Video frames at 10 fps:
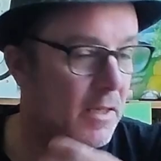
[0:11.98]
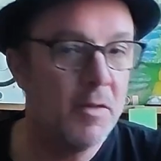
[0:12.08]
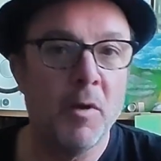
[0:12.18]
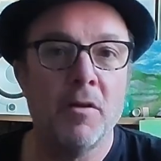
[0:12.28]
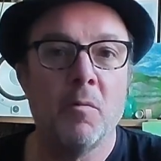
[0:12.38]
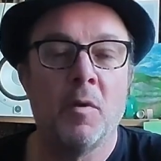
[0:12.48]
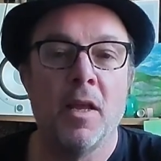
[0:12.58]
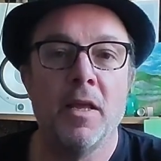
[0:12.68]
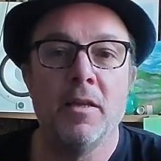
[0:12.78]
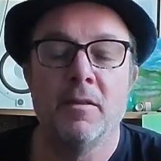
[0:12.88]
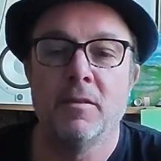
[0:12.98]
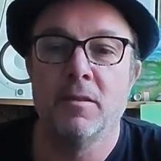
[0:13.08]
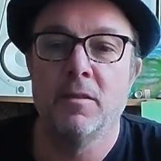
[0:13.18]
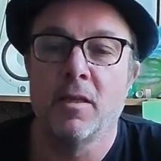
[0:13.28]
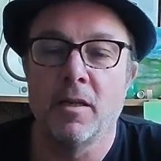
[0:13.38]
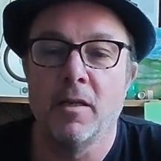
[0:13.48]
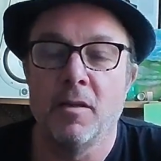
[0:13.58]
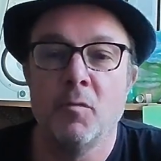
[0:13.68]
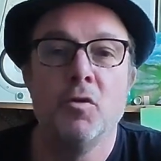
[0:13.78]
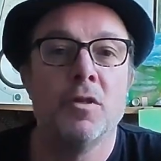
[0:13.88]
it's about
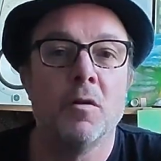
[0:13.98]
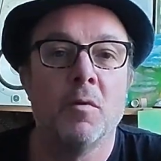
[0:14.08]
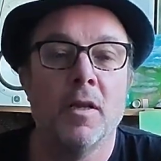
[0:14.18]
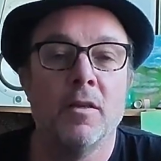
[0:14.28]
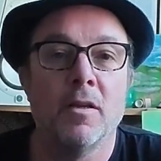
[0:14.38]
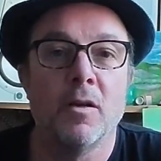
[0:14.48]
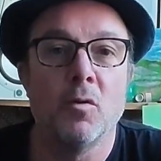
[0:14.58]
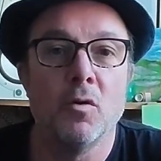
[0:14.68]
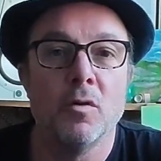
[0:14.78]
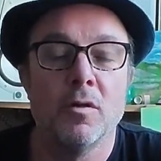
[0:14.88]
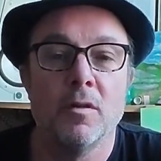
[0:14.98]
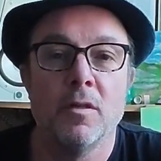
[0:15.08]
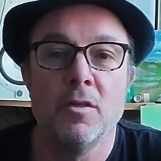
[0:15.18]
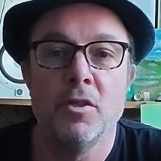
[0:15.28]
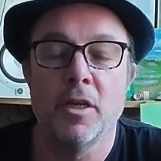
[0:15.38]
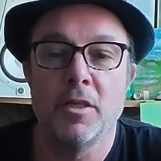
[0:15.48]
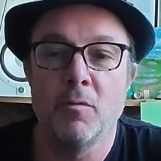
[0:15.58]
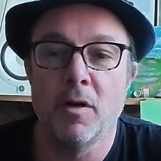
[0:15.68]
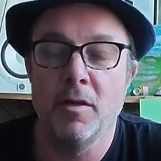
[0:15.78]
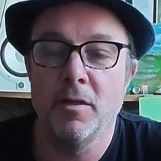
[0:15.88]
a musical play that I wrote in
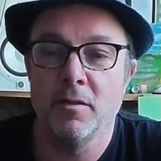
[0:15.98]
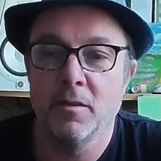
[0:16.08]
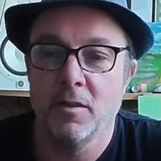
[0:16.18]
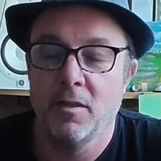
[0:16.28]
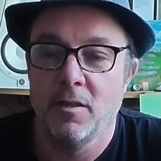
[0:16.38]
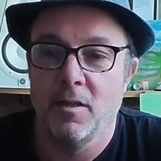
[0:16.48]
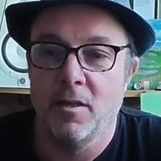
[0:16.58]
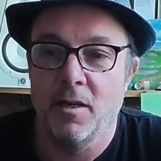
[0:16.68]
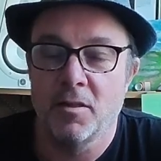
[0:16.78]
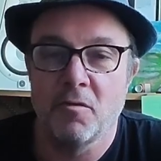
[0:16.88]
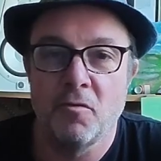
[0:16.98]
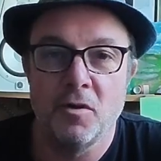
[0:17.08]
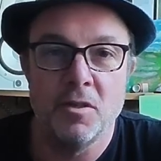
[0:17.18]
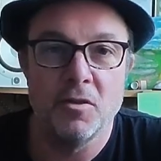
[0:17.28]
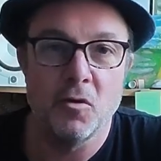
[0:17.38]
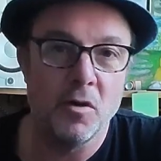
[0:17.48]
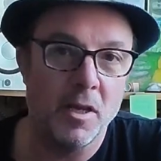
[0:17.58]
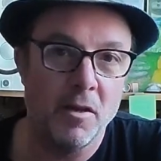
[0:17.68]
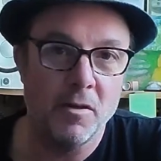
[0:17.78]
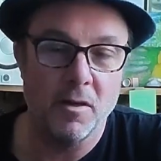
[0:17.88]
January. And it's a funny story
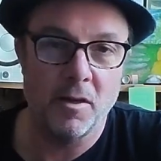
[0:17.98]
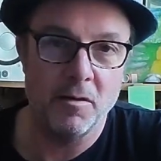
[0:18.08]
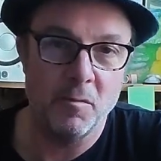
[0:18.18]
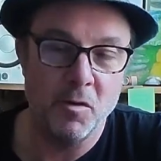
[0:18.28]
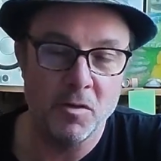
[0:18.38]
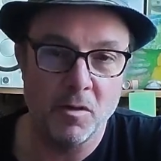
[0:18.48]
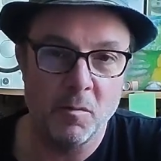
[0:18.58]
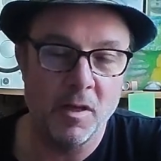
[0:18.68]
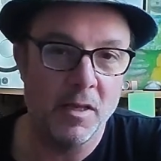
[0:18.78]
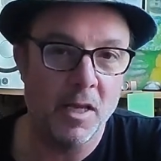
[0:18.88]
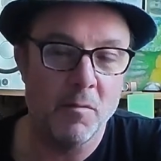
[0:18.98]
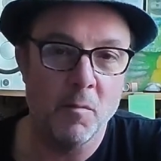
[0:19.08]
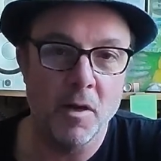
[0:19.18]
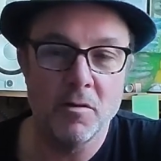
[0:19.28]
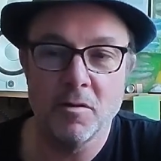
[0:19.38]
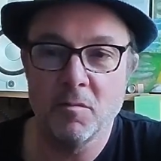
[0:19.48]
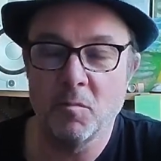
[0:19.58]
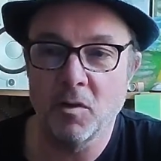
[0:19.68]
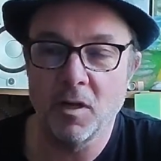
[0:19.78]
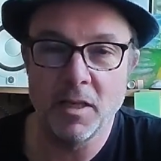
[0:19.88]
how the musical play came about,
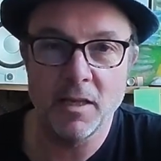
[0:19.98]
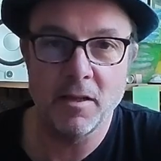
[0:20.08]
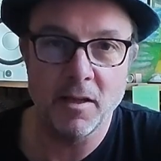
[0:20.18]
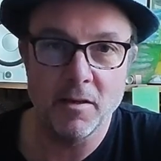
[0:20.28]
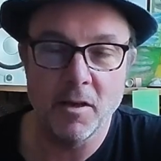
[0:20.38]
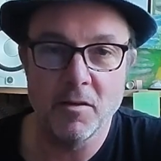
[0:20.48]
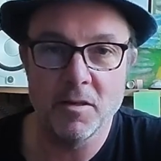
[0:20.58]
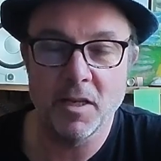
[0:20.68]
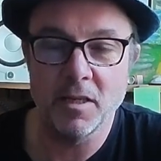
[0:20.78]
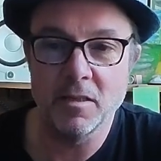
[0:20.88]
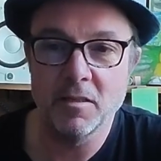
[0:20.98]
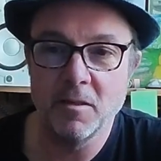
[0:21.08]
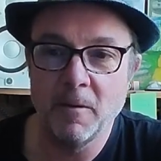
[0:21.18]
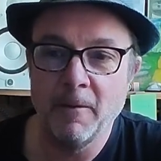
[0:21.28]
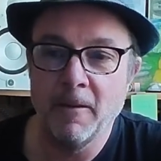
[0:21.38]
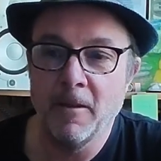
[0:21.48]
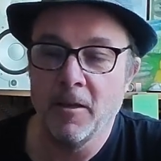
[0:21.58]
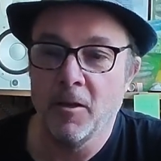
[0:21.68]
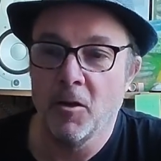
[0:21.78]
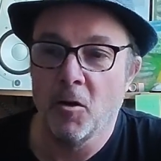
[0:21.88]
but I'll get to that now in a second.
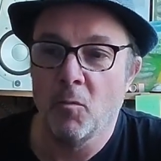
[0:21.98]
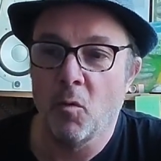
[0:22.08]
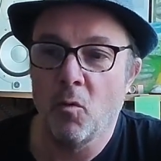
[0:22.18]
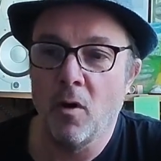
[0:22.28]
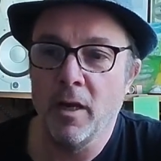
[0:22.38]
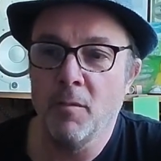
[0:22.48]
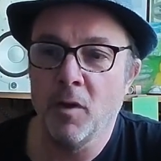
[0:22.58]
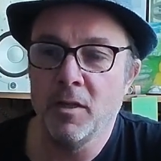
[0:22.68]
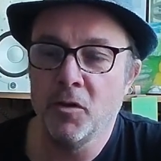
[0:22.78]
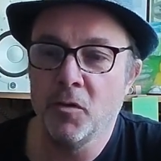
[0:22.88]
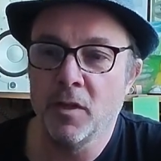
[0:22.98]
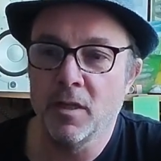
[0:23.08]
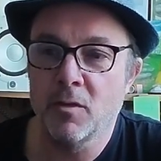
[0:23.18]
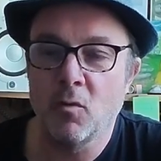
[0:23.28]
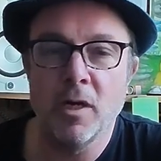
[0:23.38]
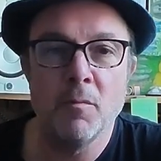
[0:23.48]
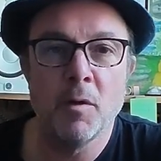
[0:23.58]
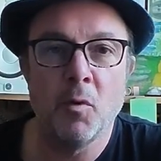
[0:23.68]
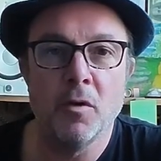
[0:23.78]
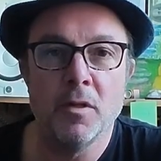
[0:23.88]
But why am I doing this? Why am I
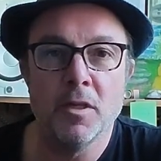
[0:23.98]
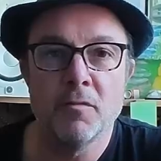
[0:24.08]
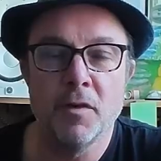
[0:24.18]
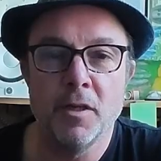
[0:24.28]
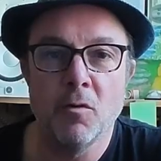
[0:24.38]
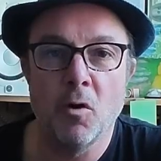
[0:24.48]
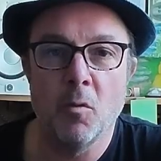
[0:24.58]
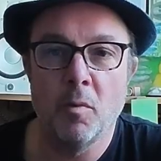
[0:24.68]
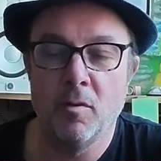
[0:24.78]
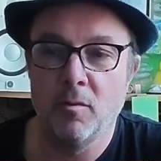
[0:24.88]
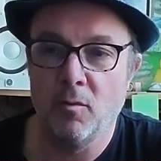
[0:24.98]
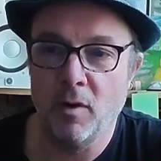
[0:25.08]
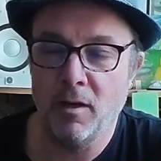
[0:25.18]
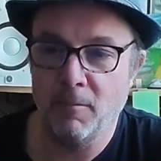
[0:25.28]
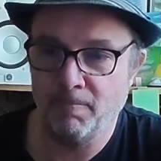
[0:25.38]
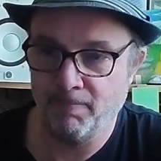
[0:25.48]
putting this video up? Well,